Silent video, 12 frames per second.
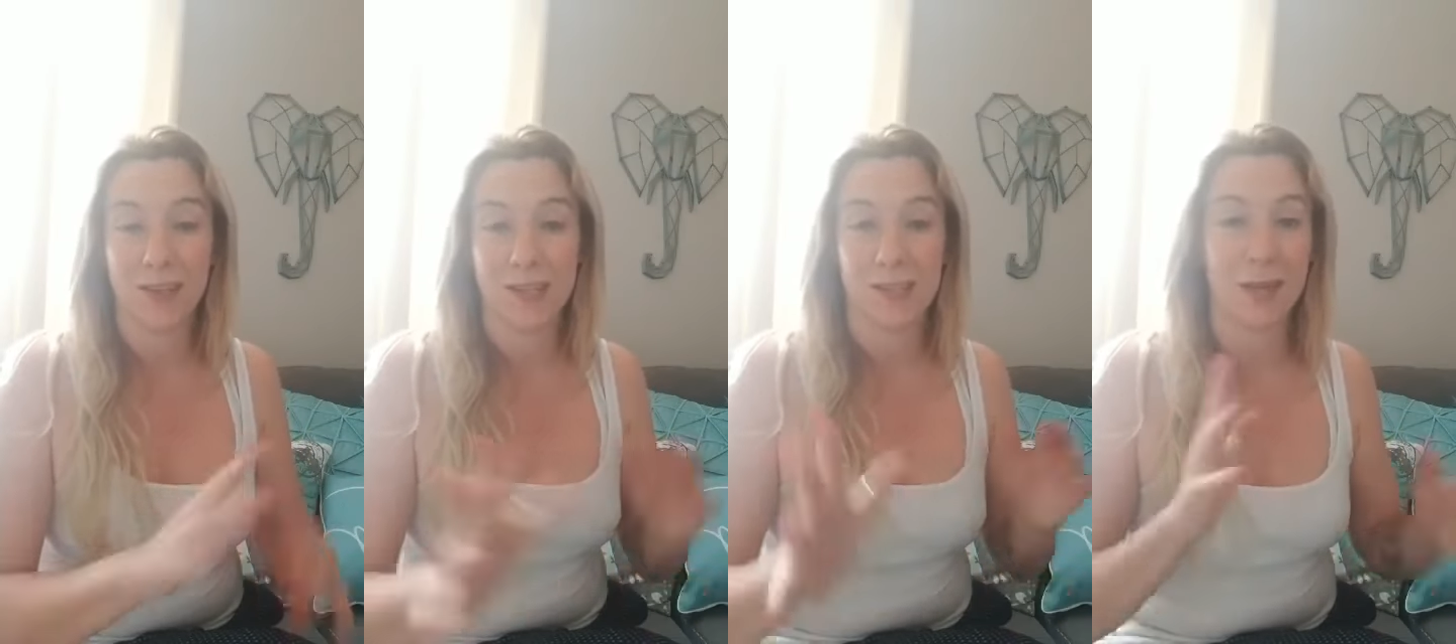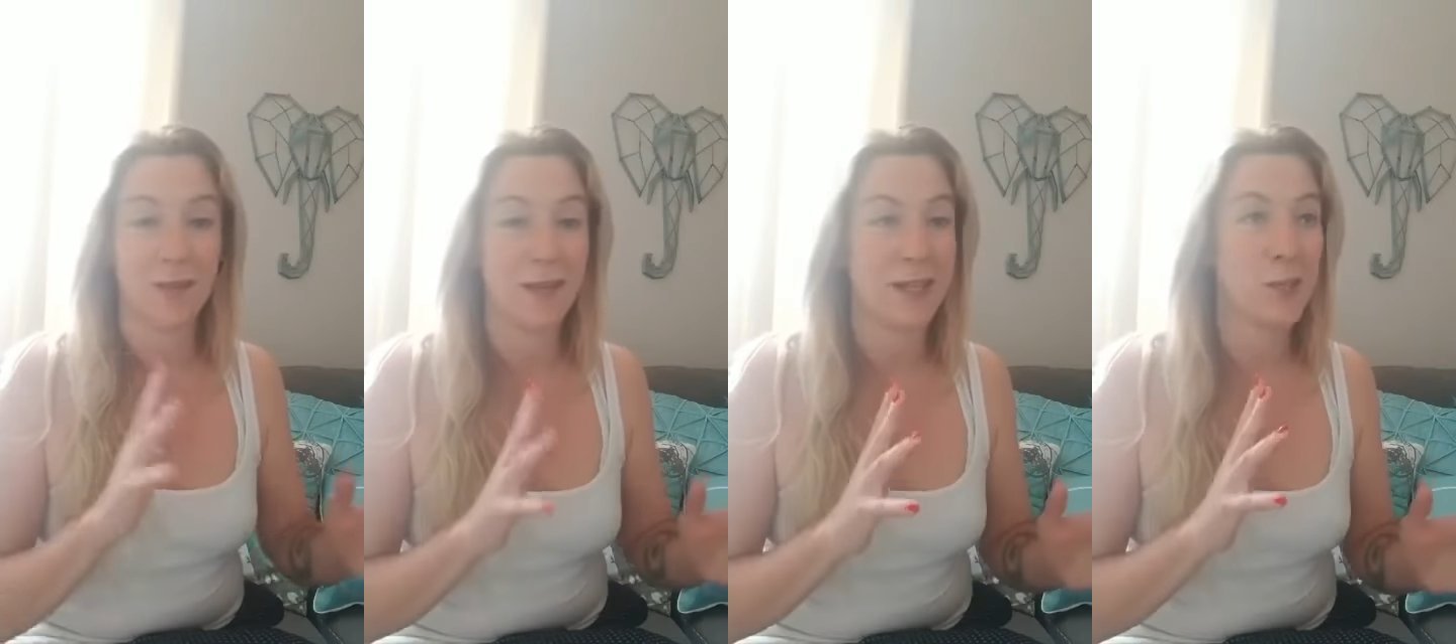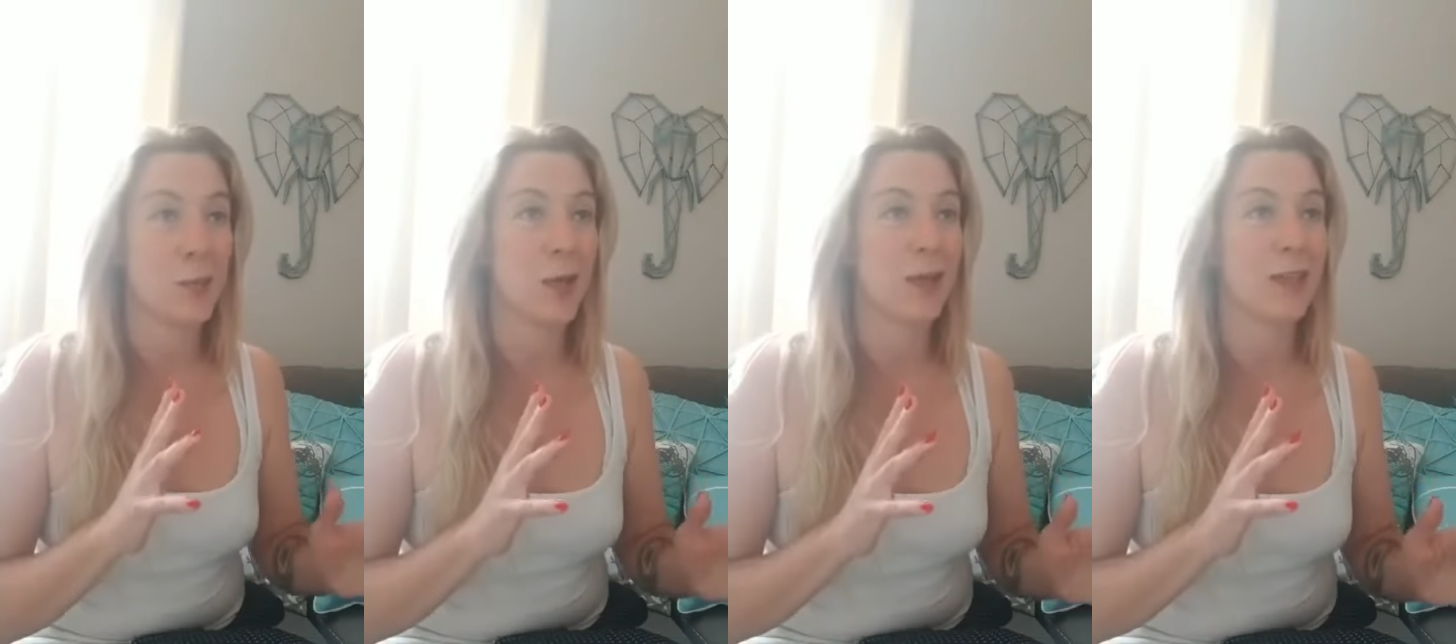this like
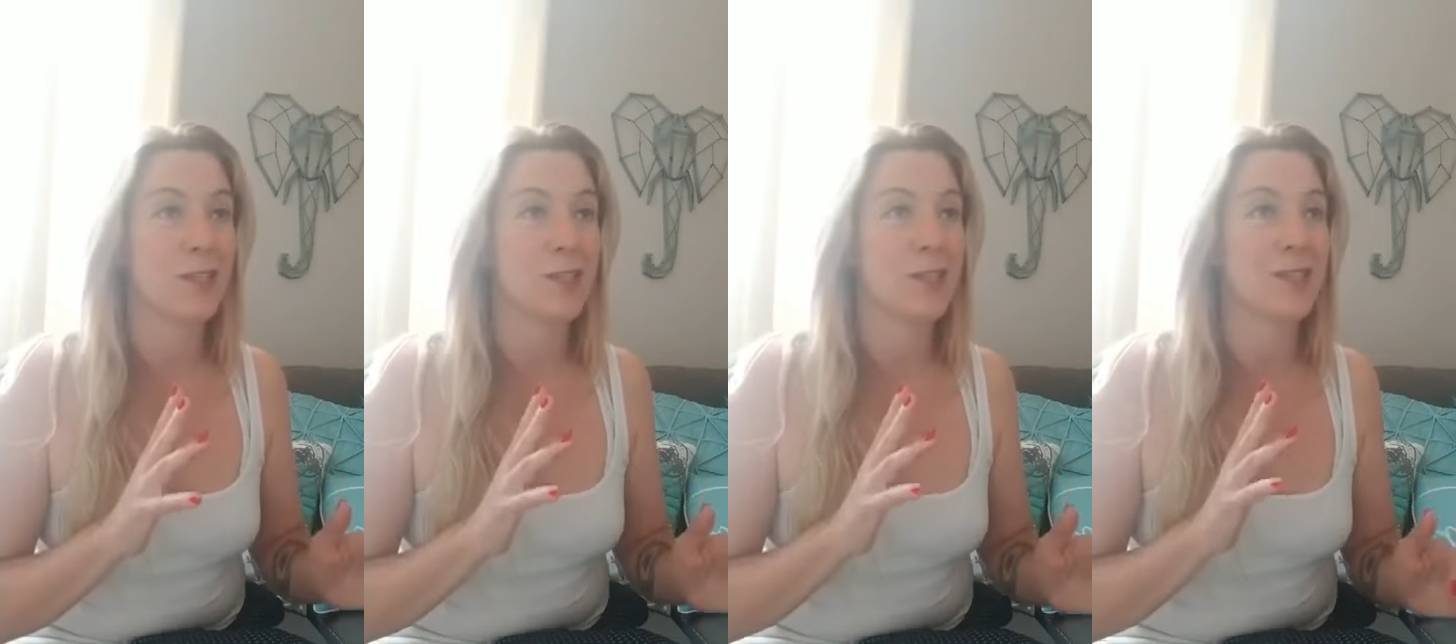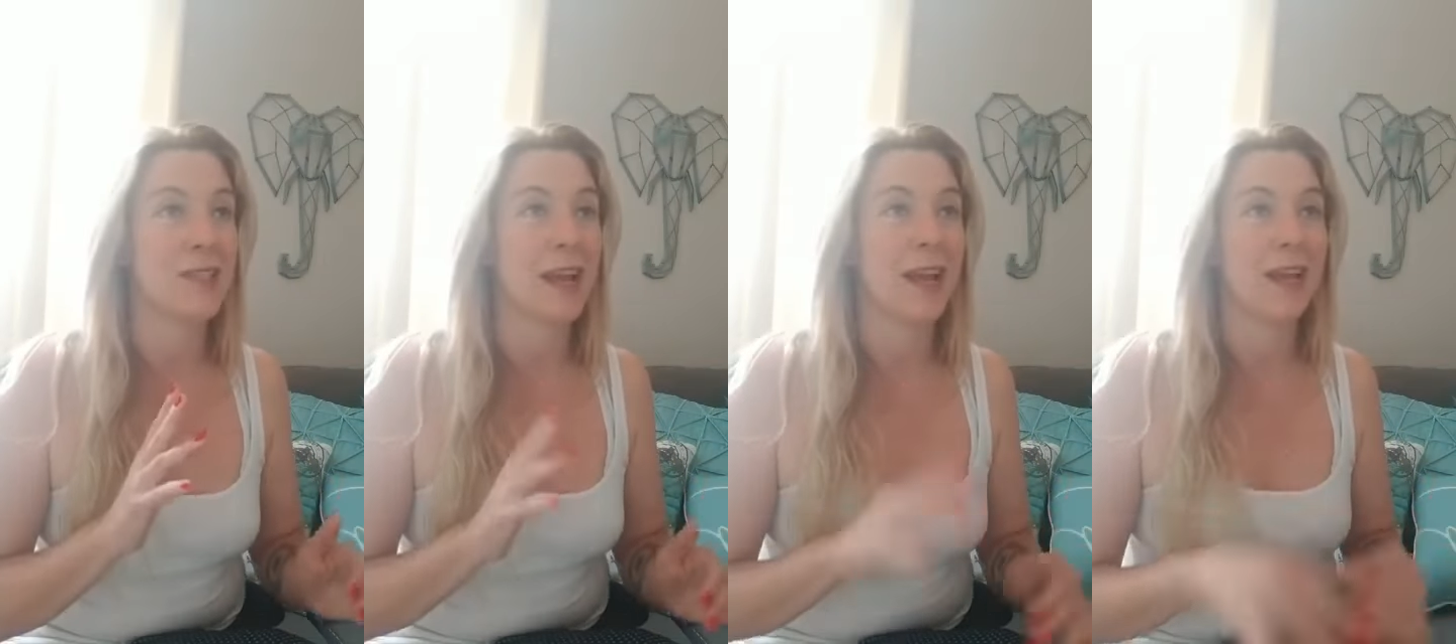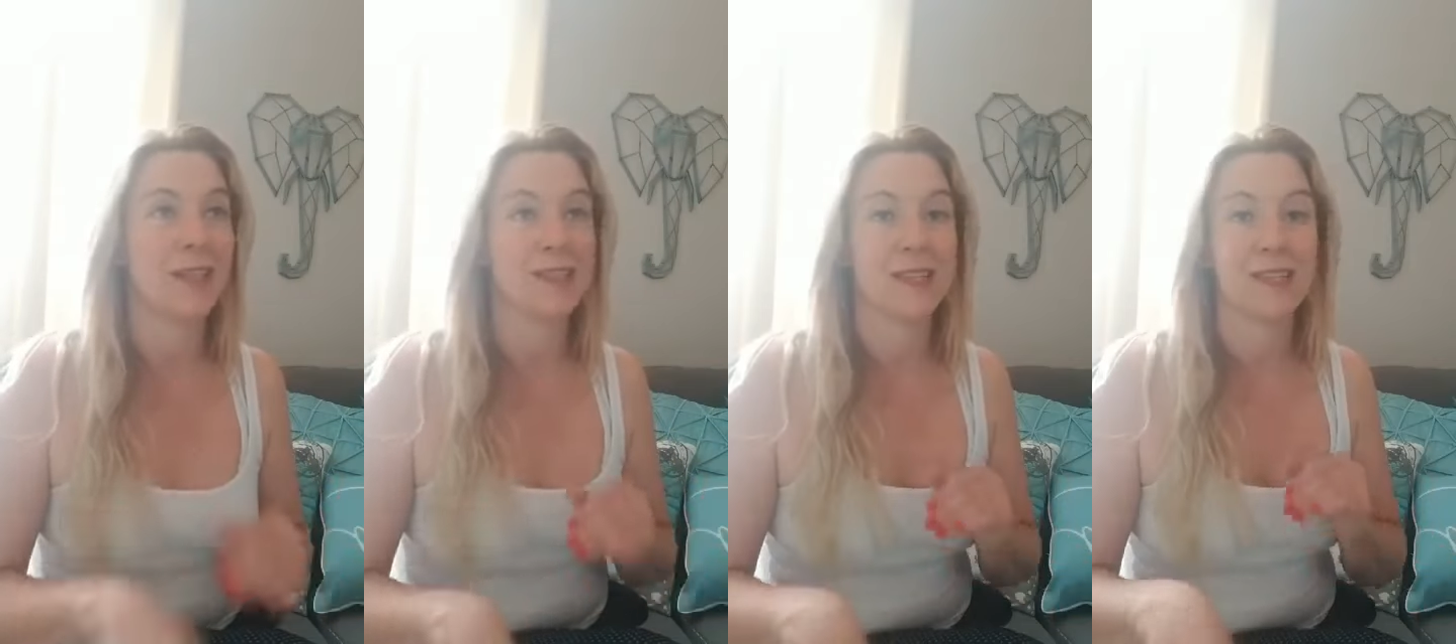Facebook, let's just
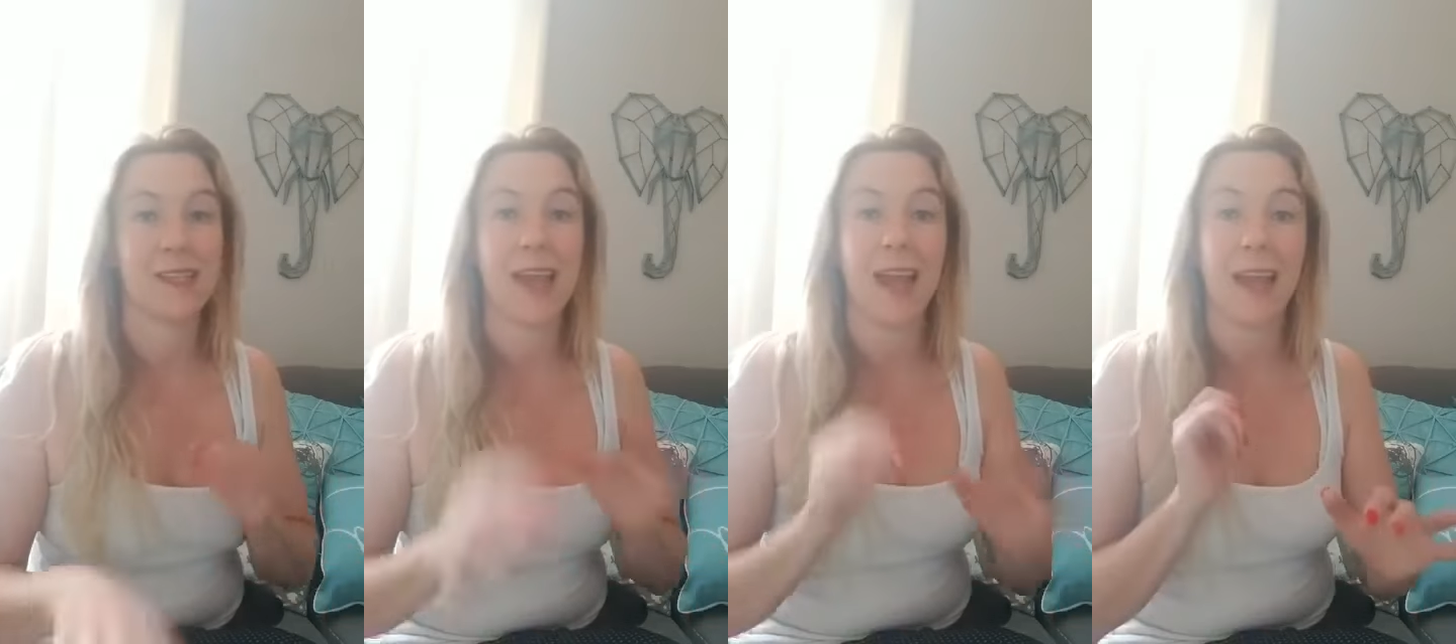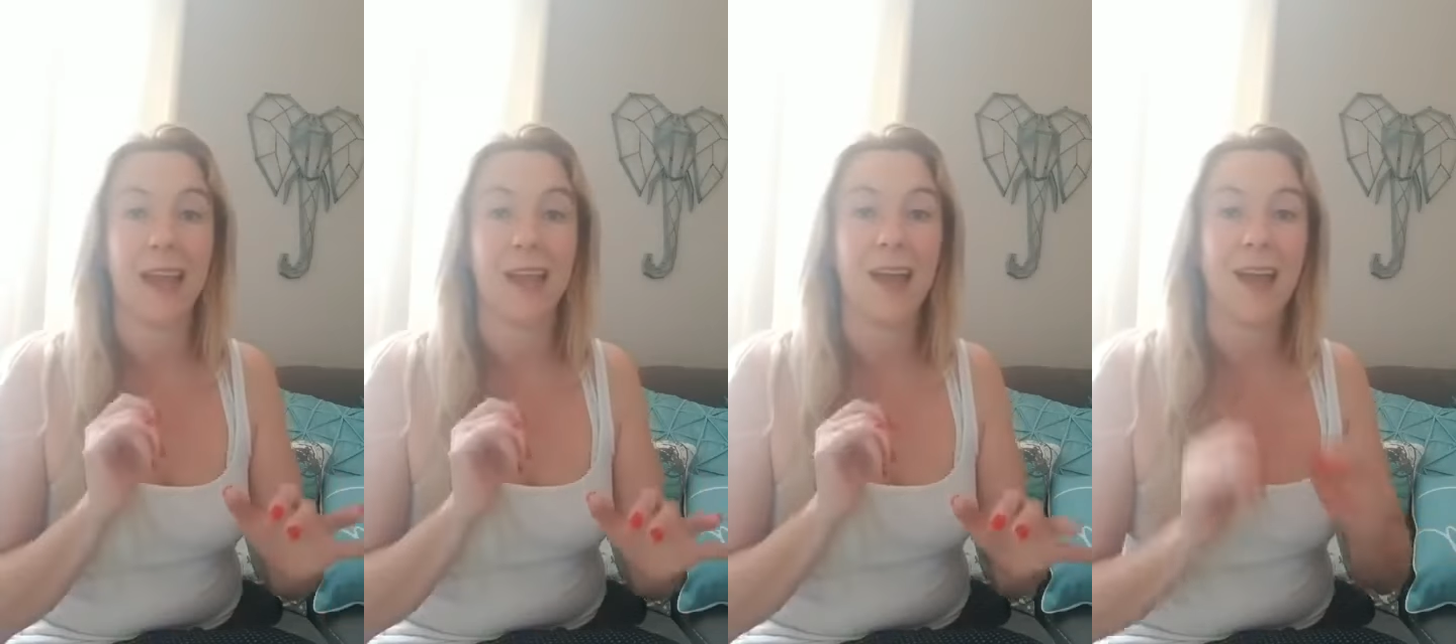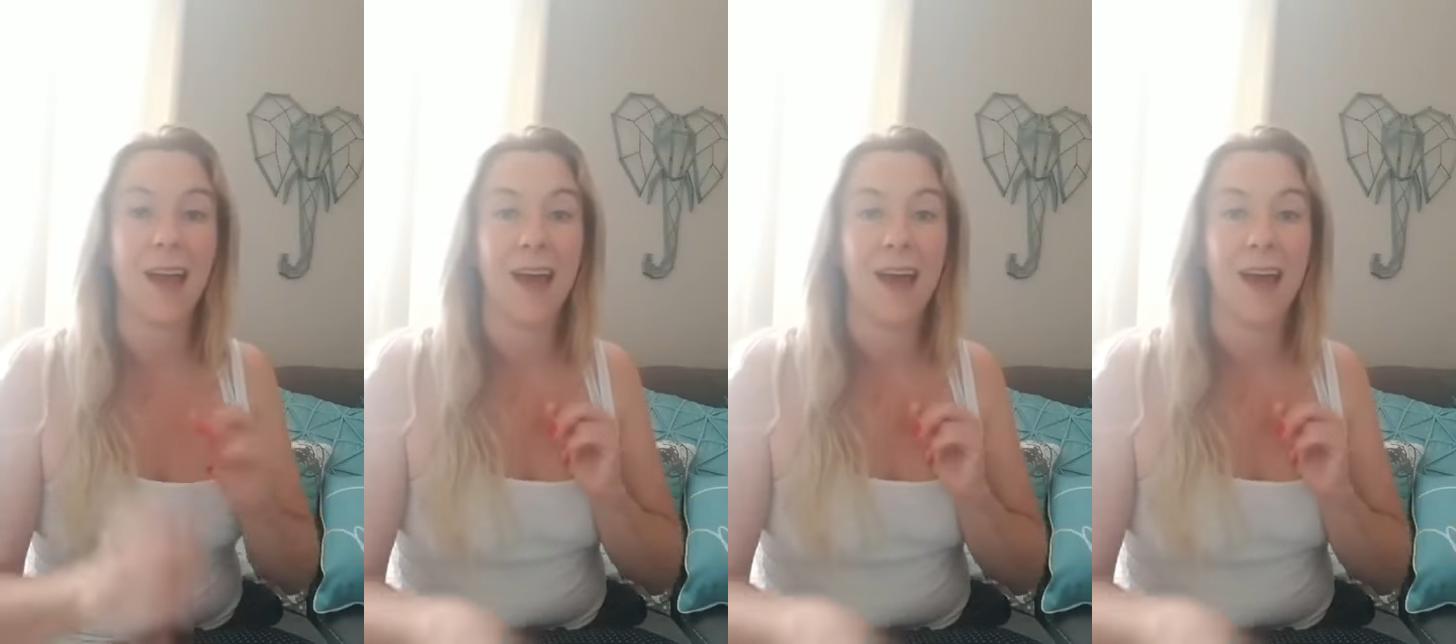say, and says, hey,